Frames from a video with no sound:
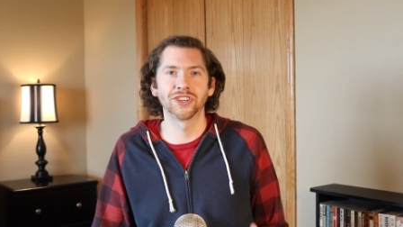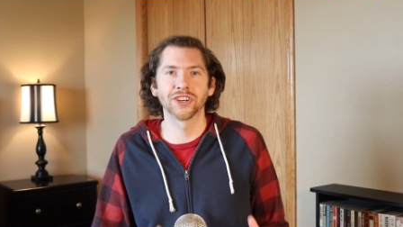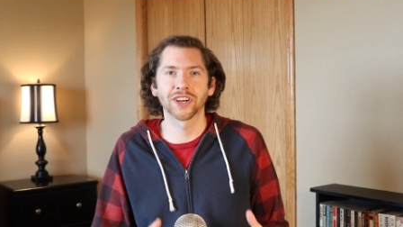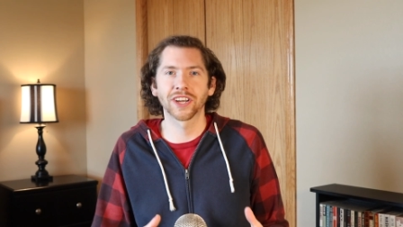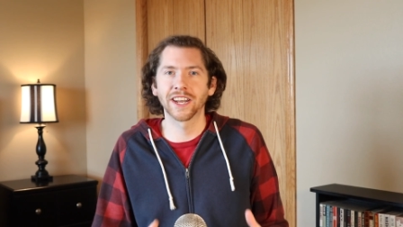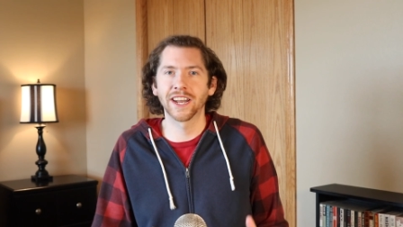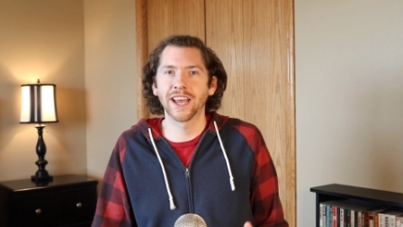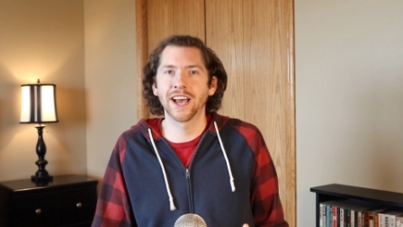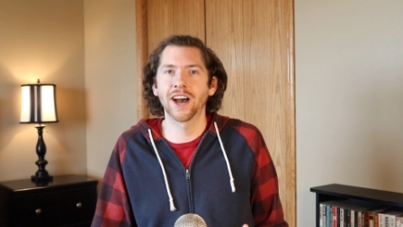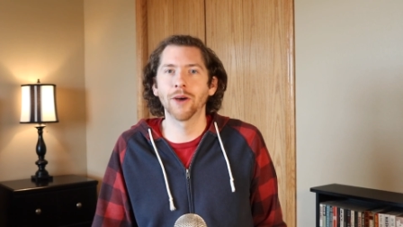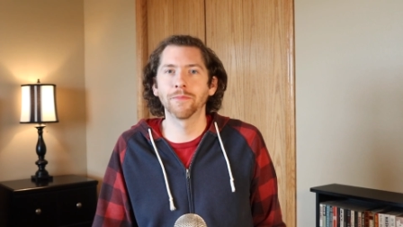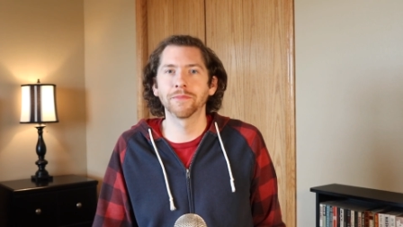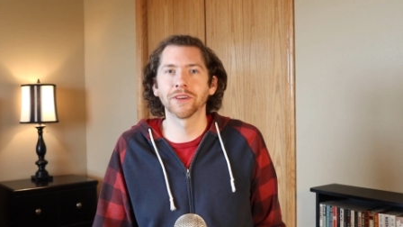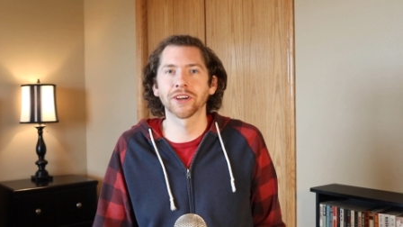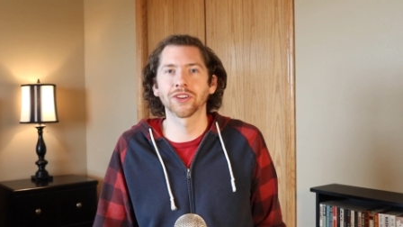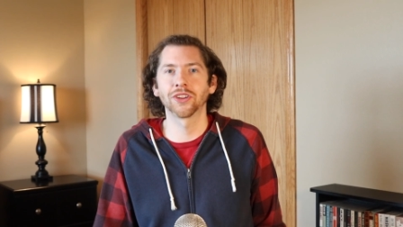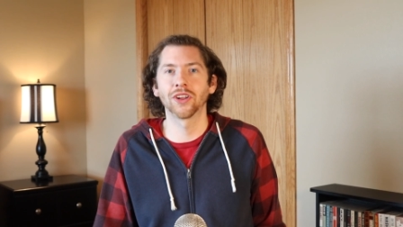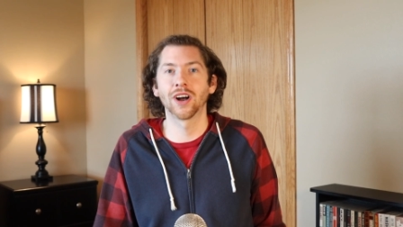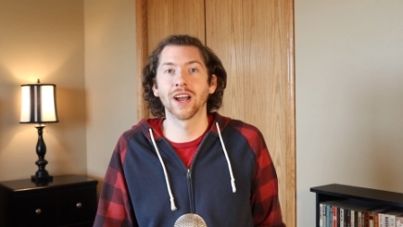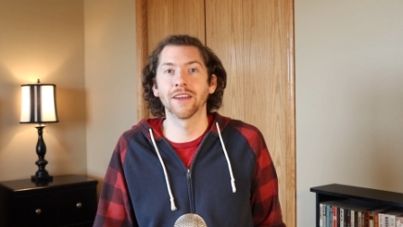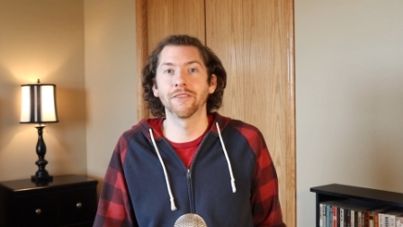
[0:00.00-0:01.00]
you're gonna help your
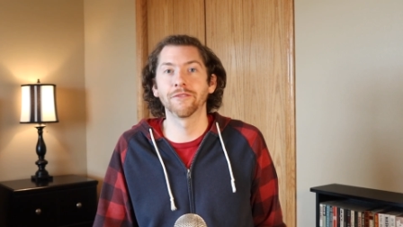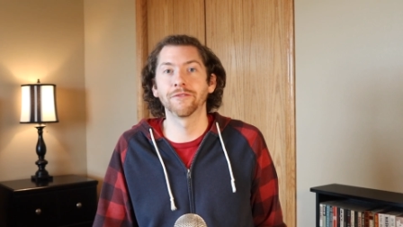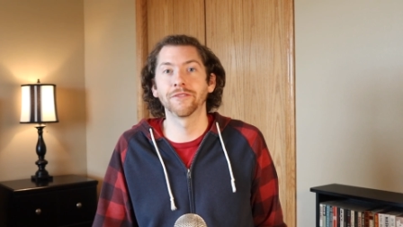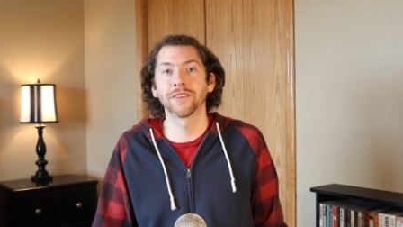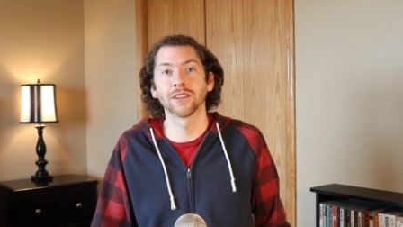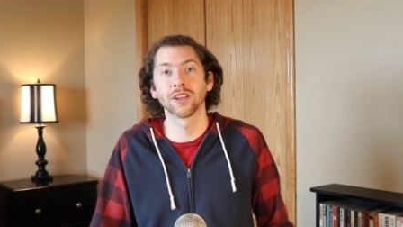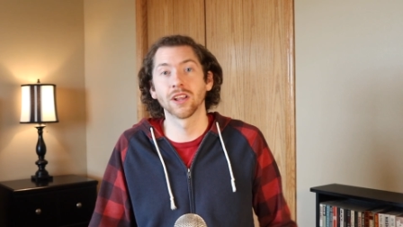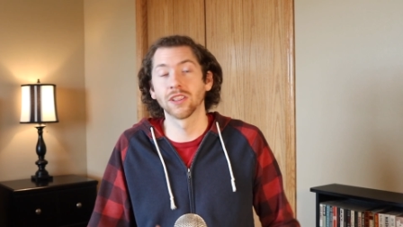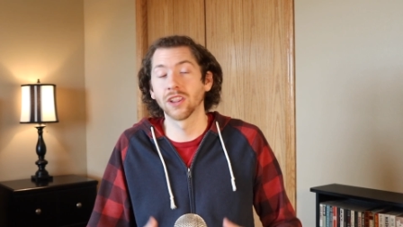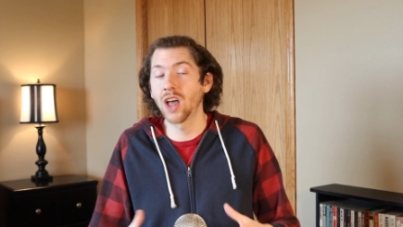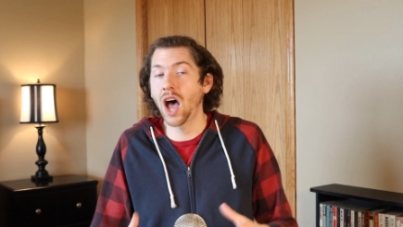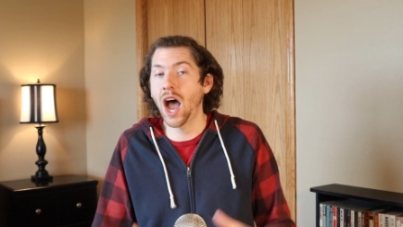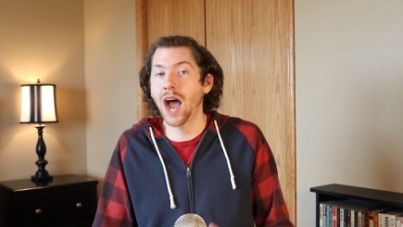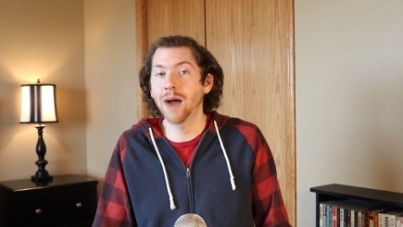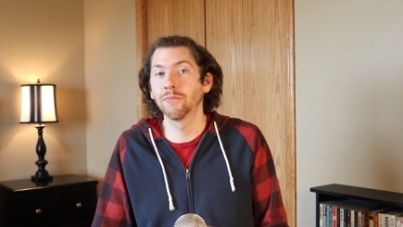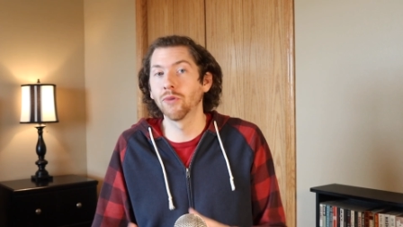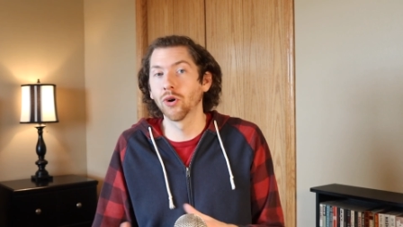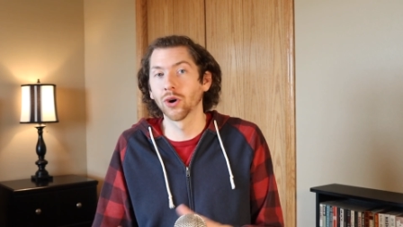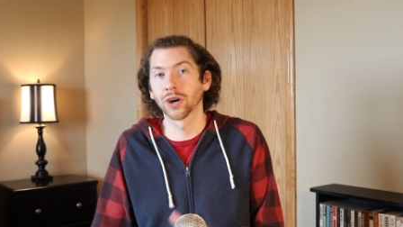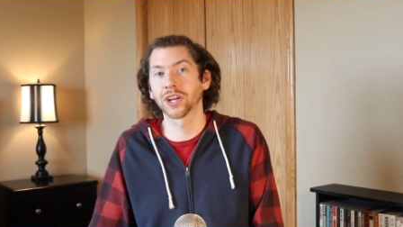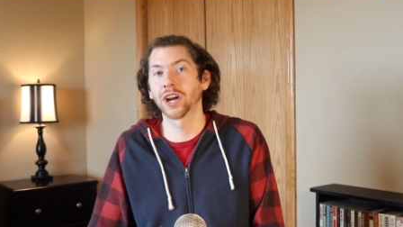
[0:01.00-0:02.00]
client feel a
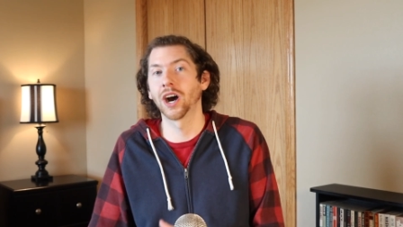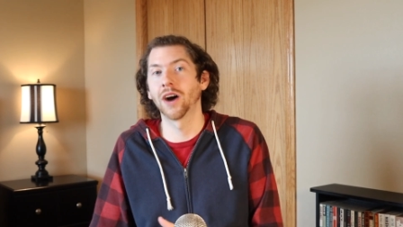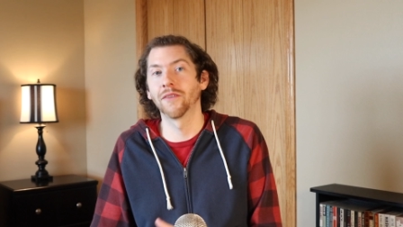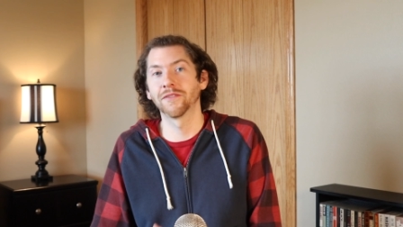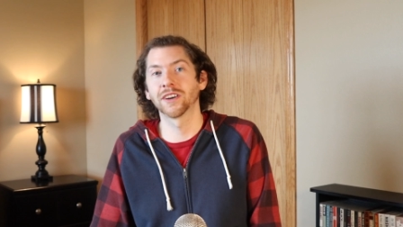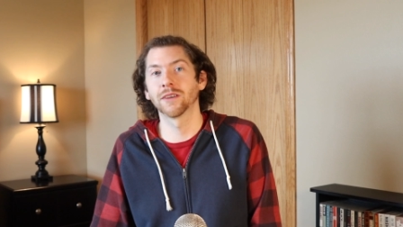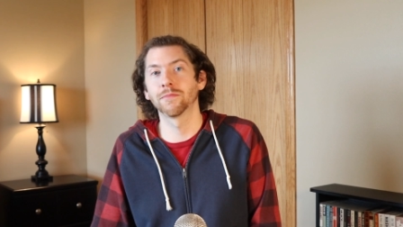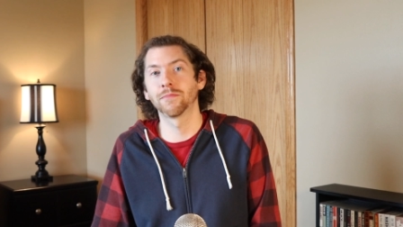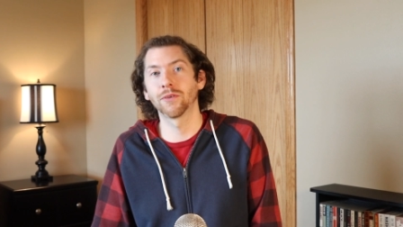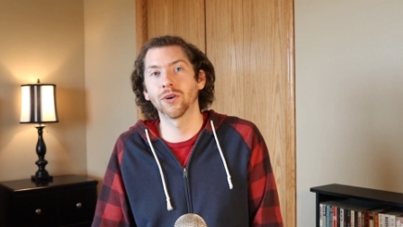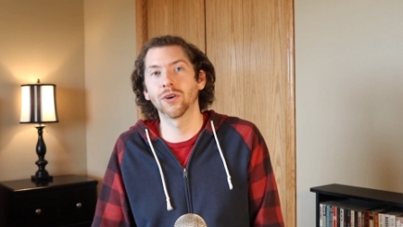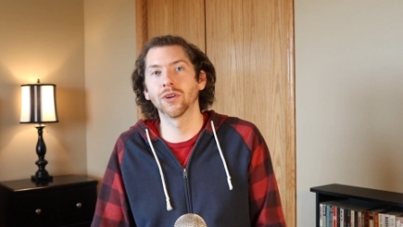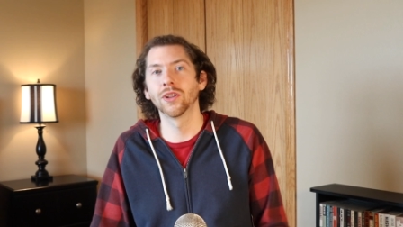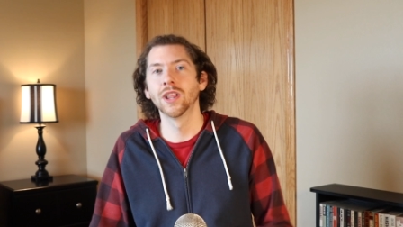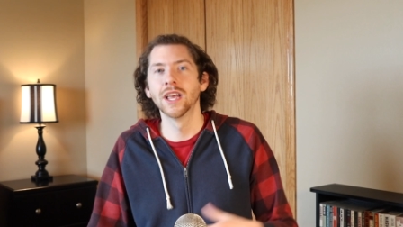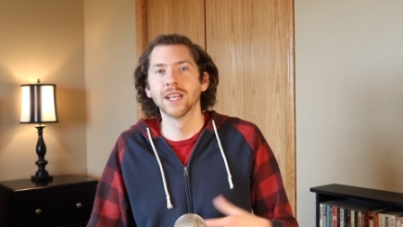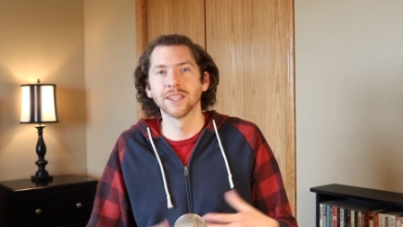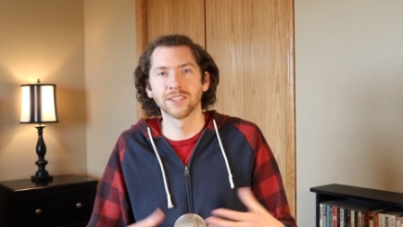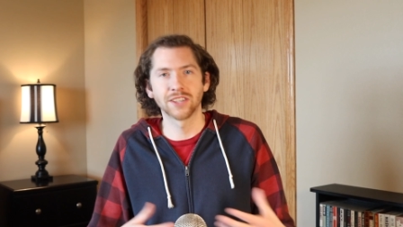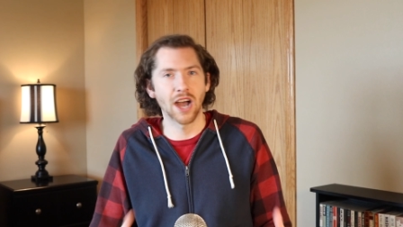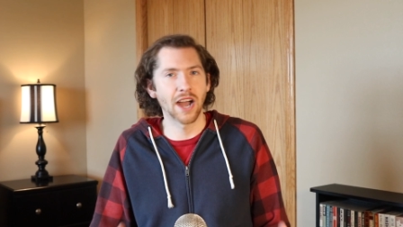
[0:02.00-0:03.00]
lot more comfortable
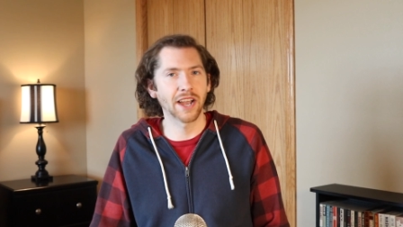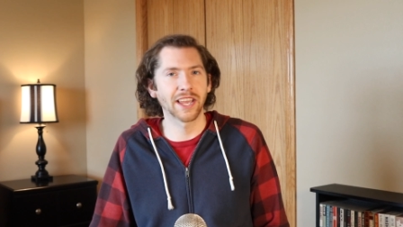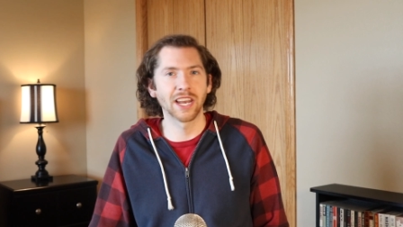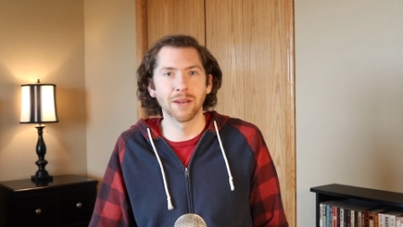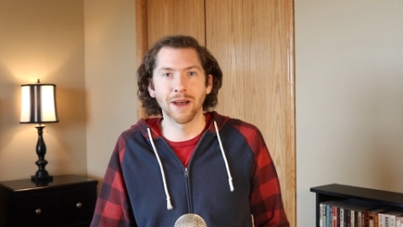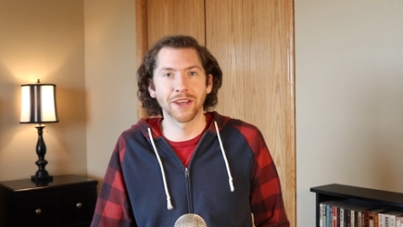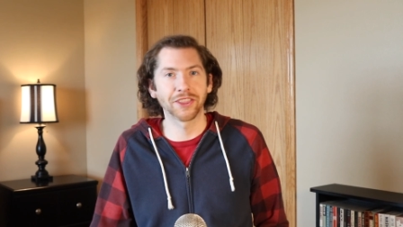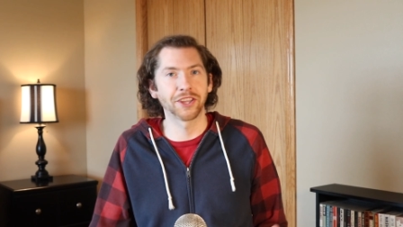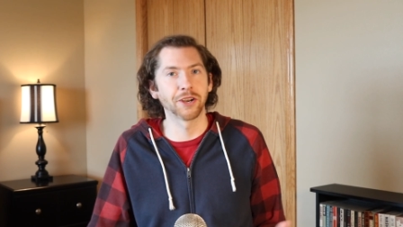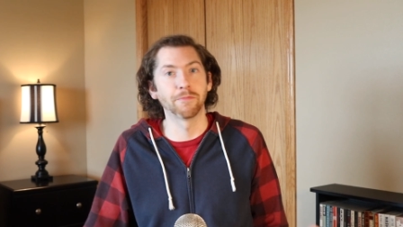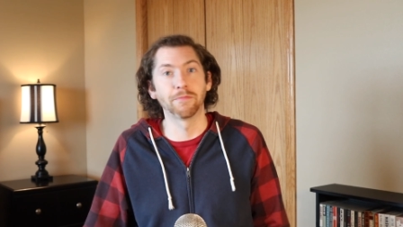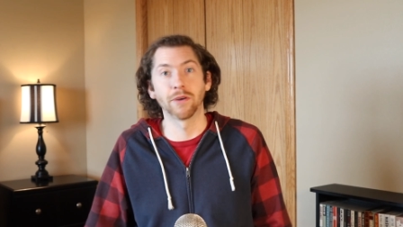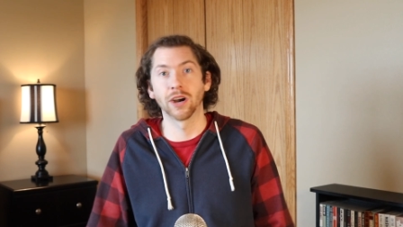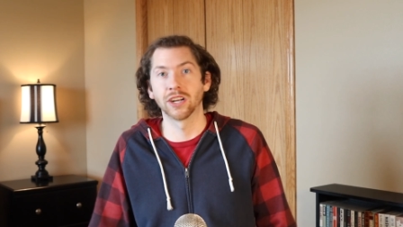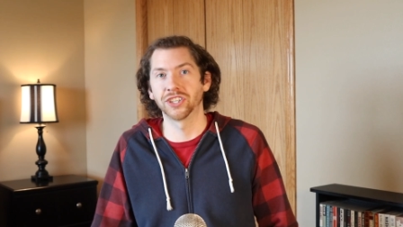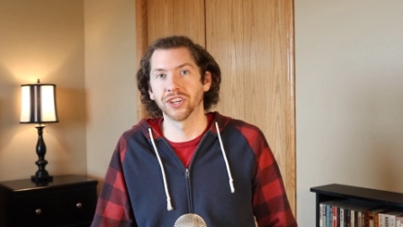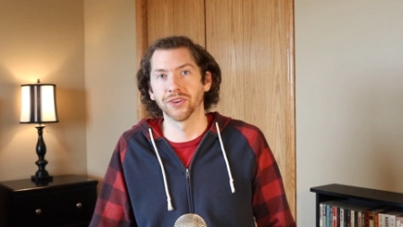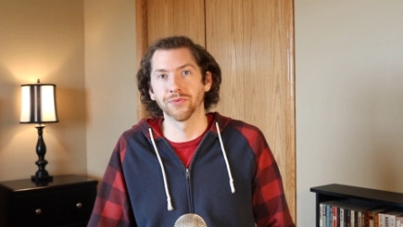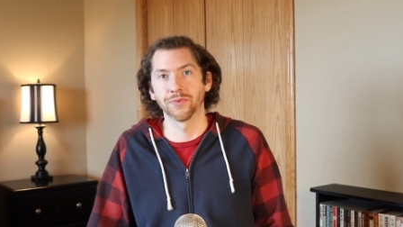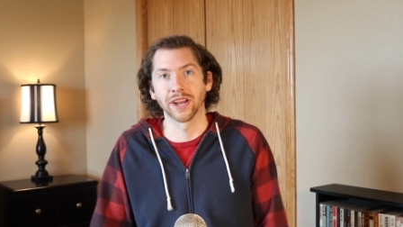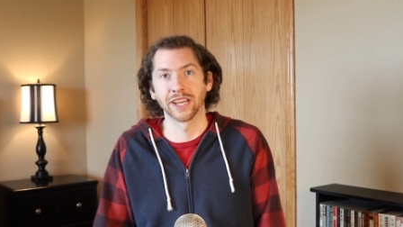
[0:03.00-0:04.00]
talking about their
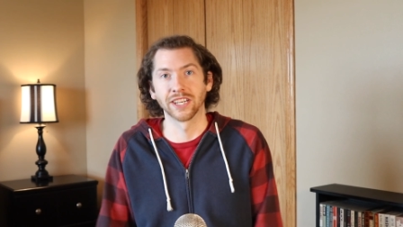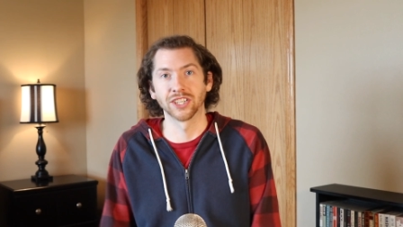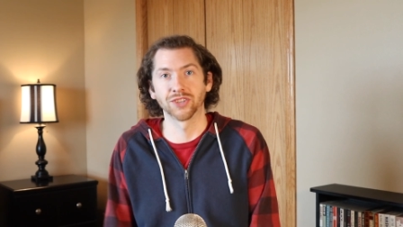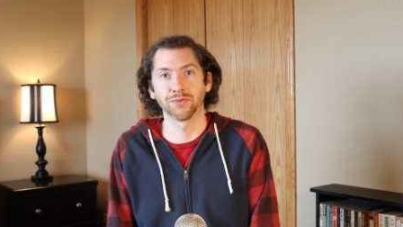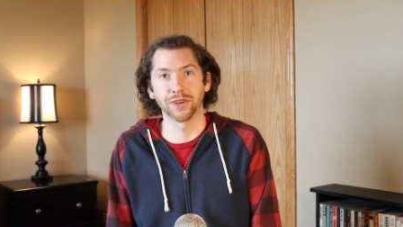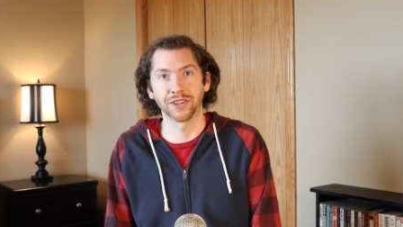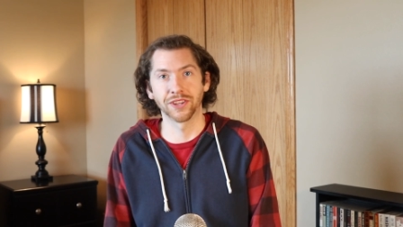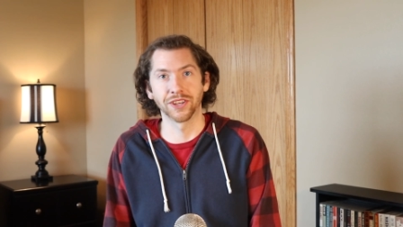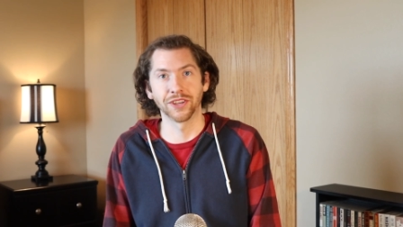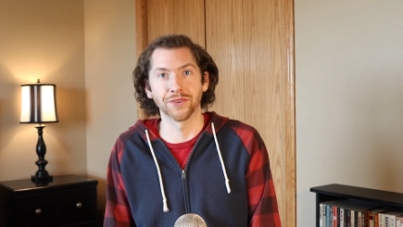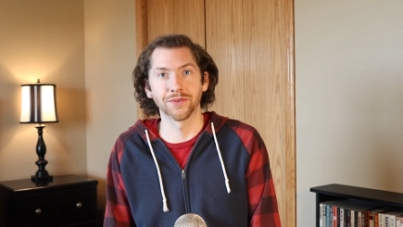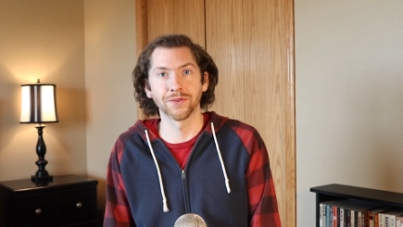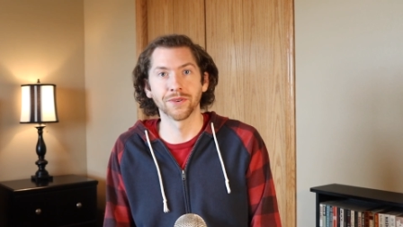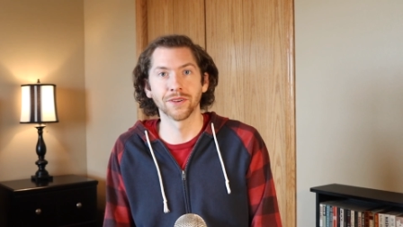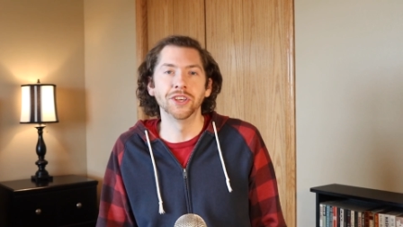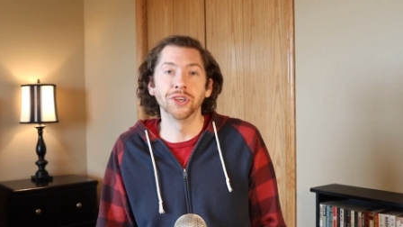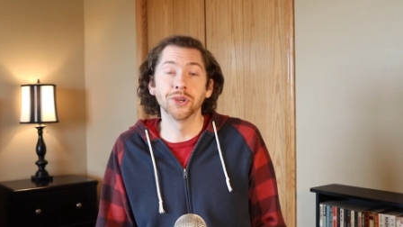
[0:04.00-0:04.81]
budget range with you.